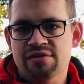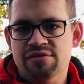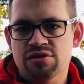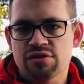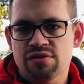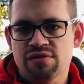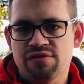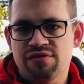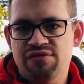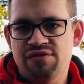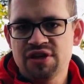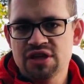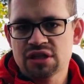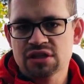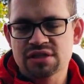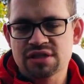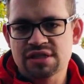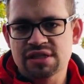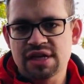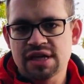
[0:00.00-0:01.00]

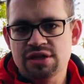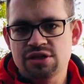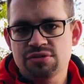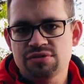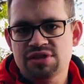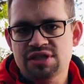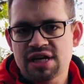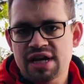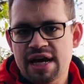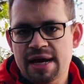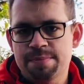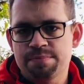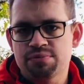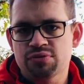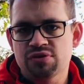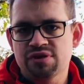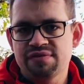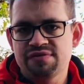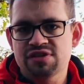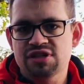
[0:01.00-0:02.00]
fields that you set up
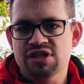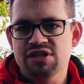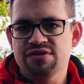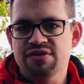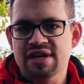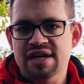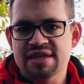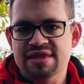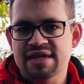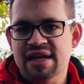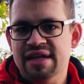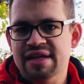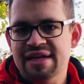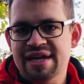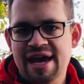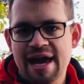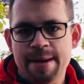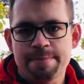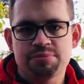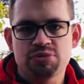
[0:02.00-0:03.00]
previously, you can then
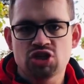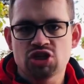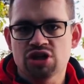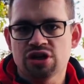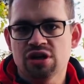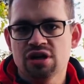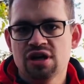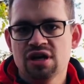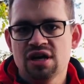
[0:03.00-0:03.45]
capture